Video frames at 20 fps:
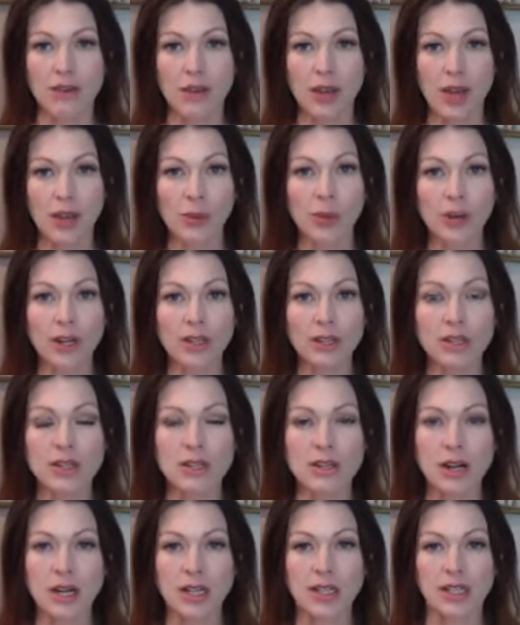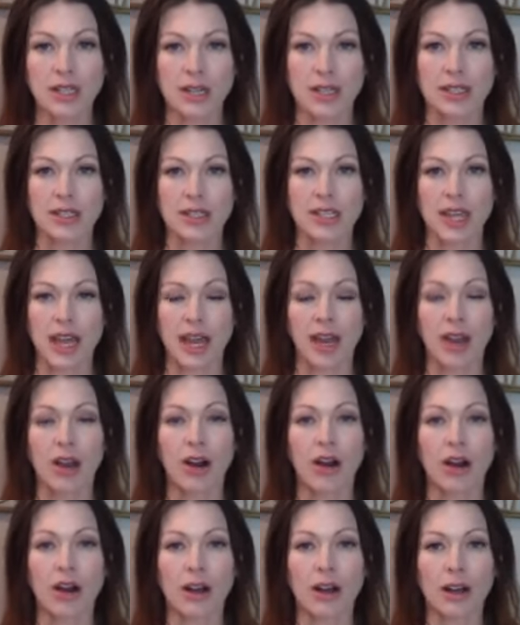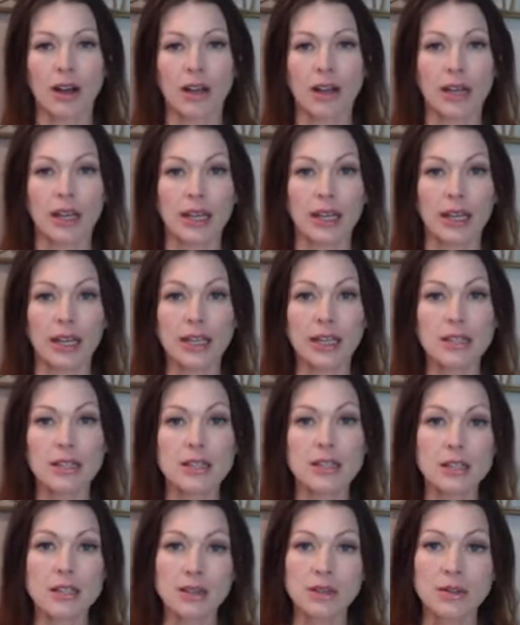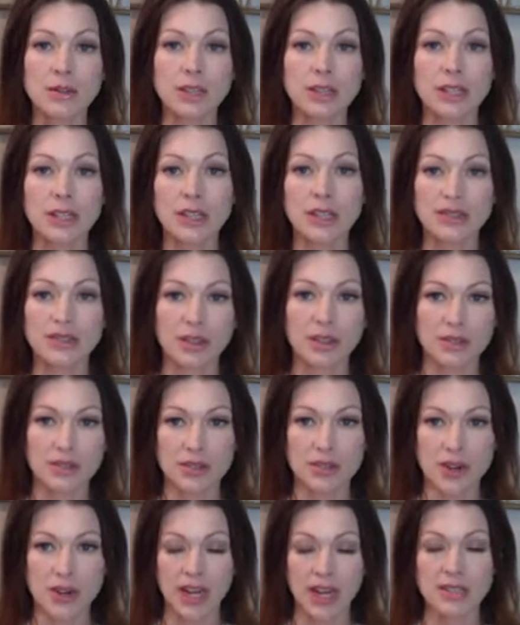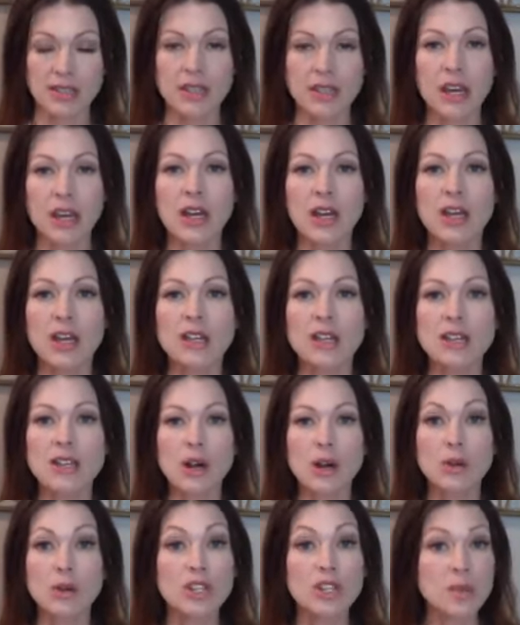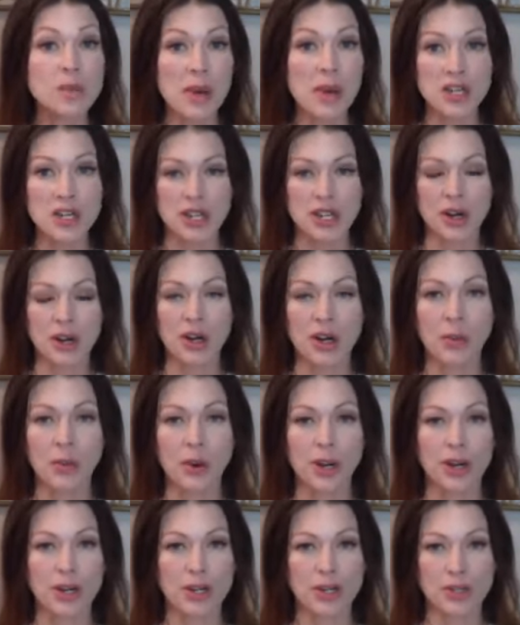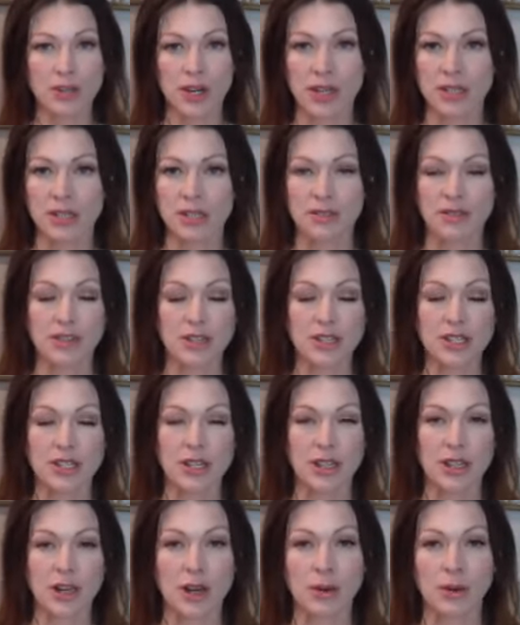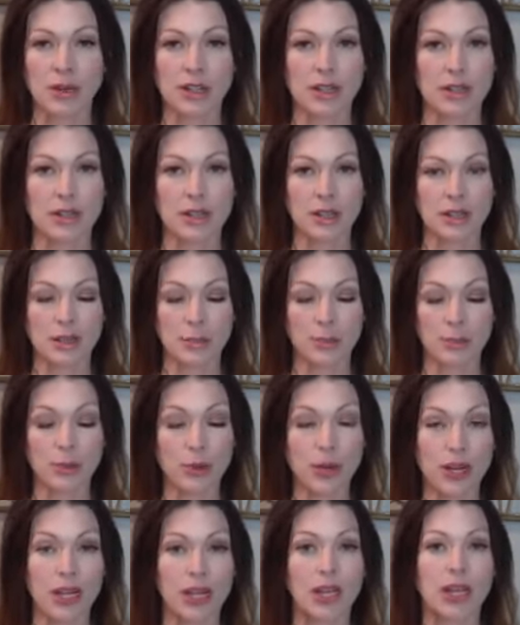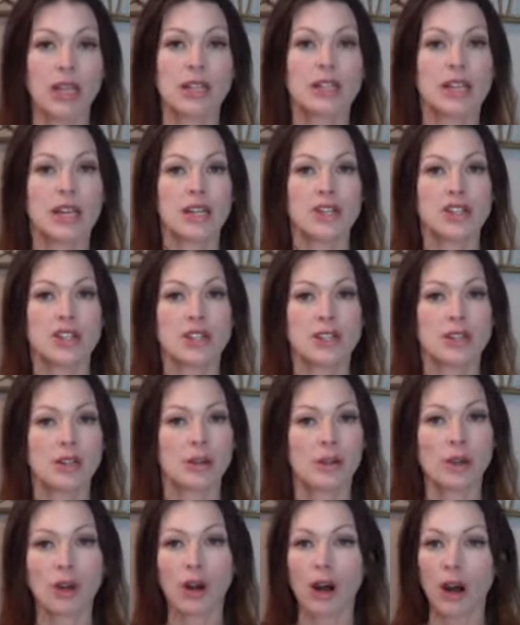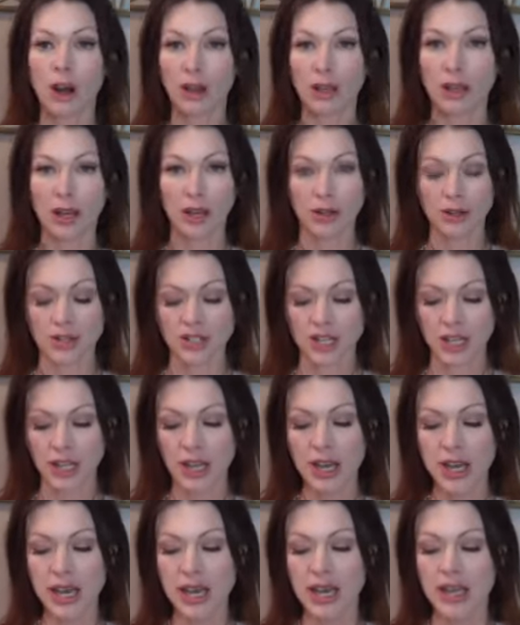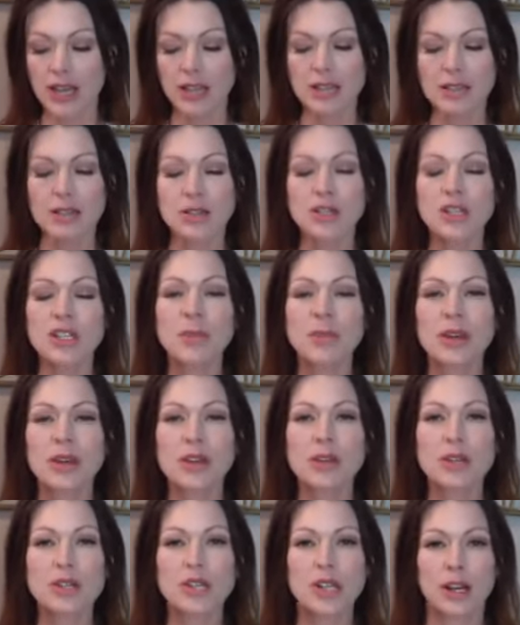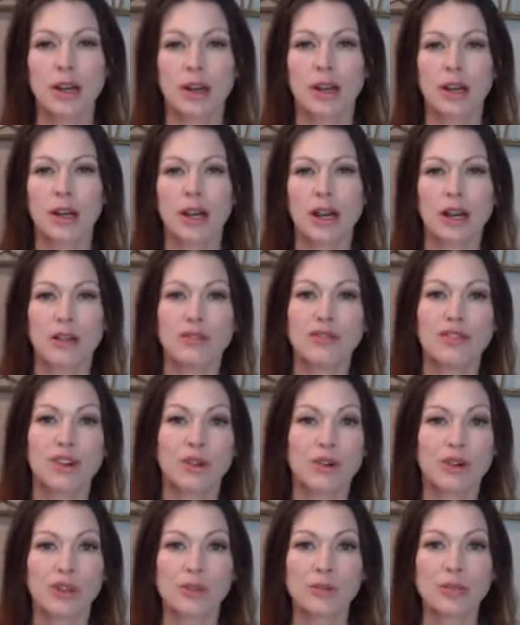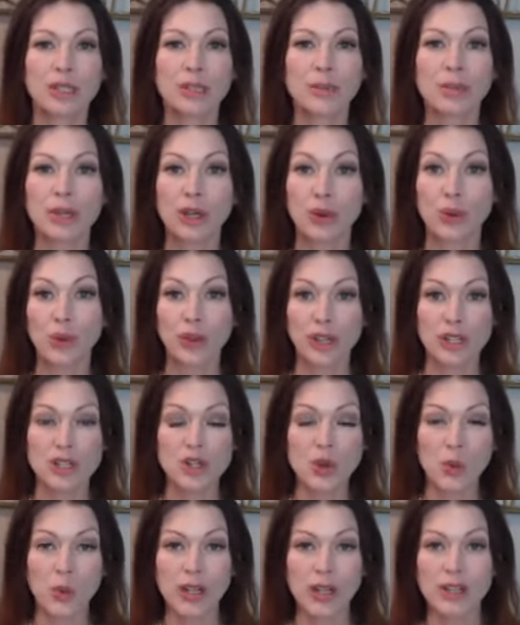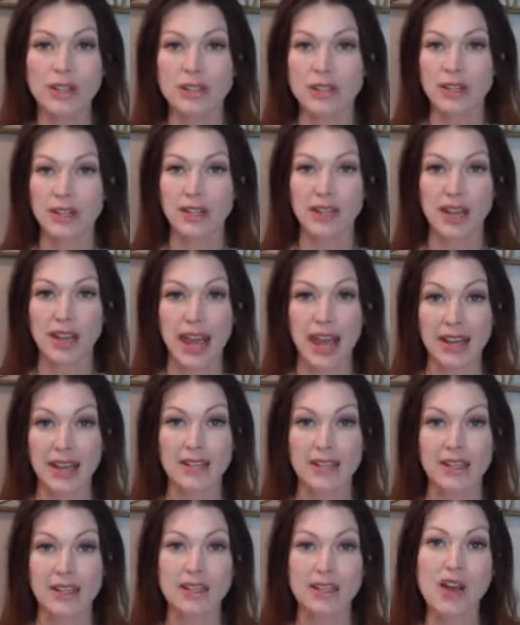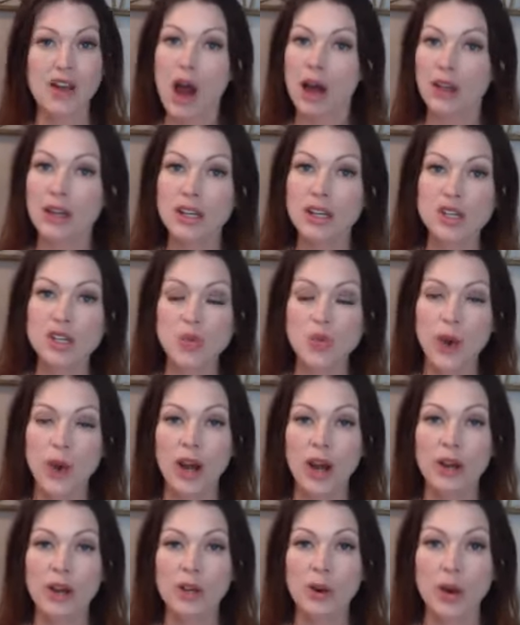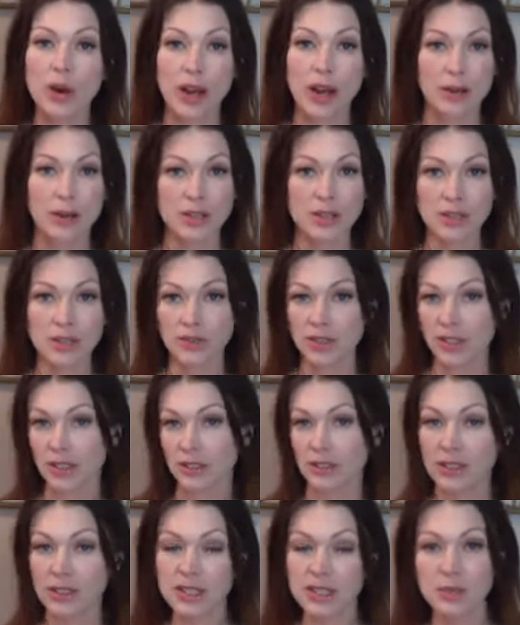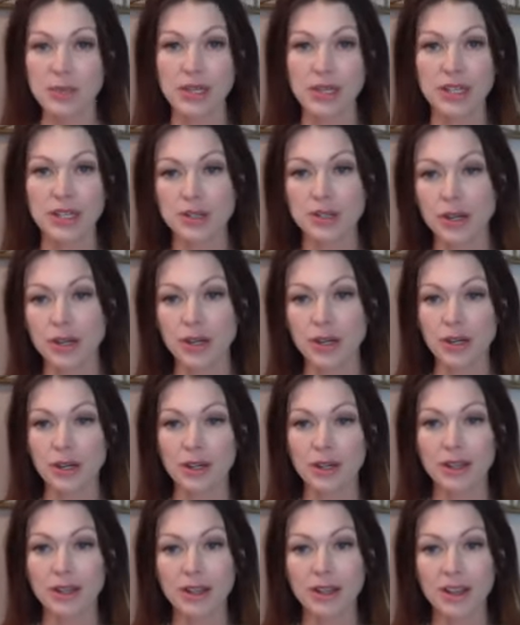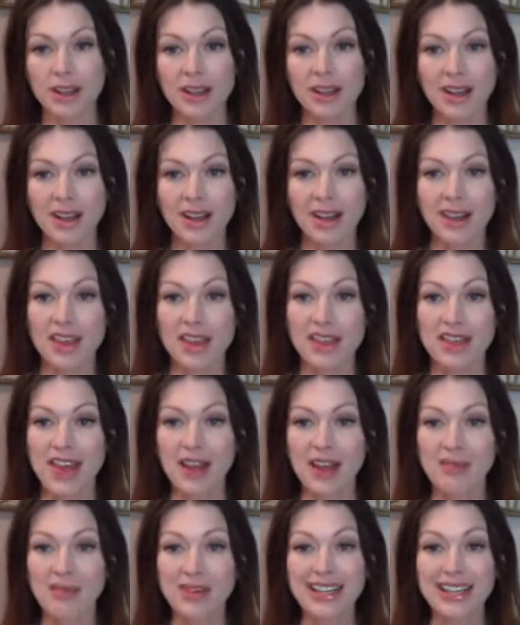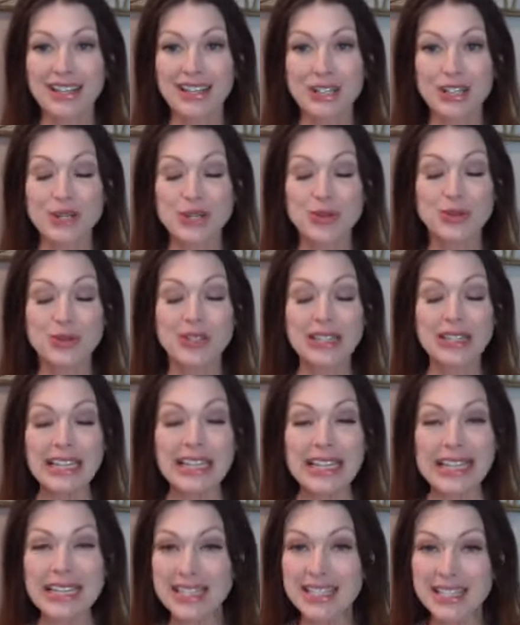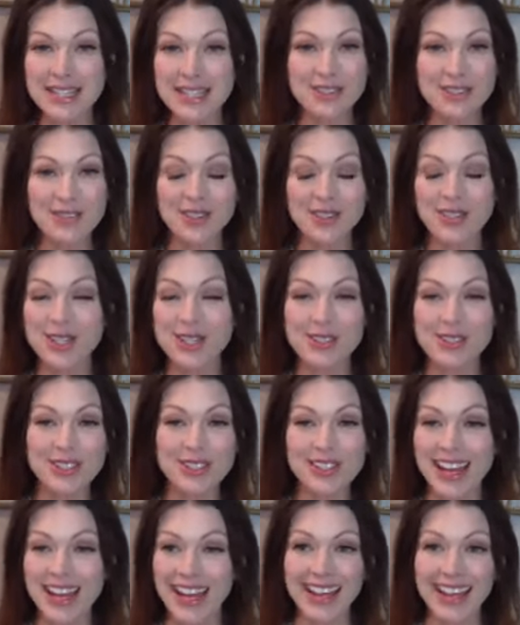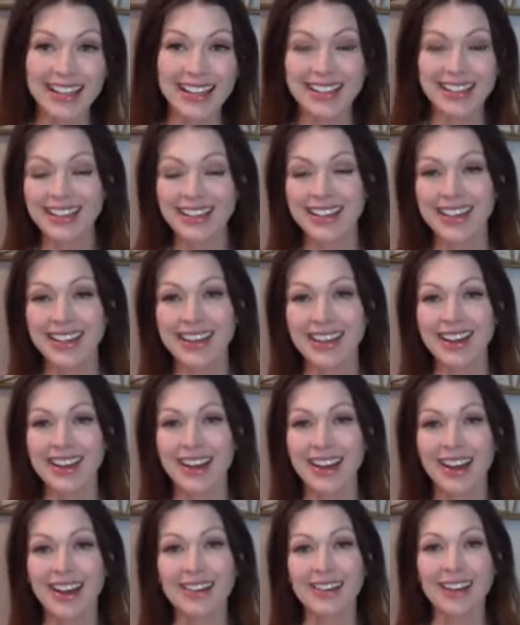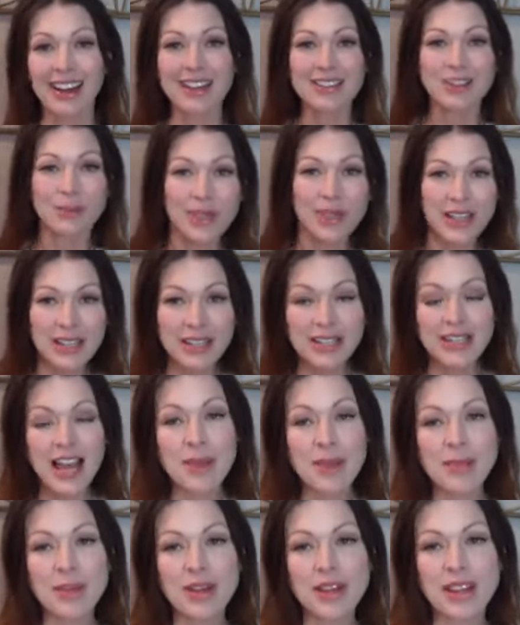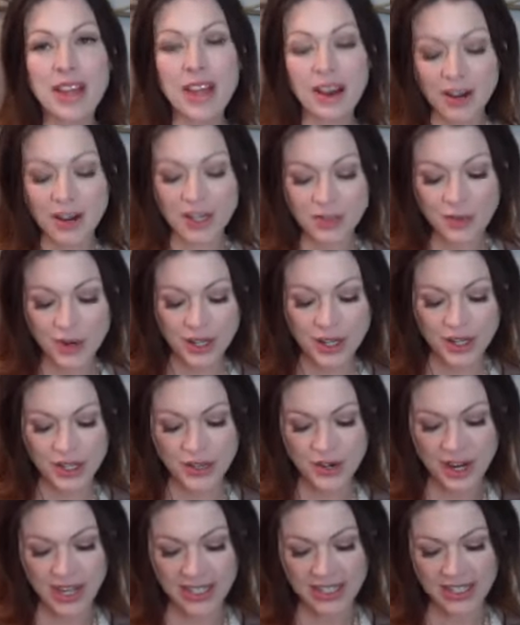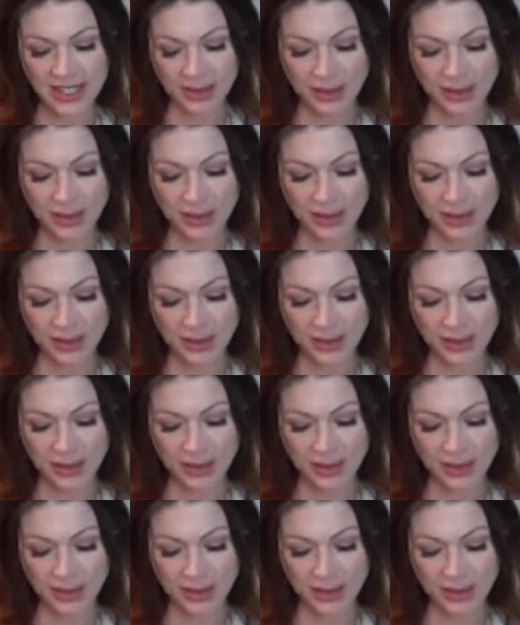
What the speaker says: Okay, we're going to start there today on an instant relief of stress. So just by sharing where you're stressed, the first thing that I want to bring intention to and call in energy is to, just by you sharing and vulnerably being willing to witness it and acknowledge where your energy field is being triggered, that begin to release for you today. Okay, so begin to type in the areas where you're stressed.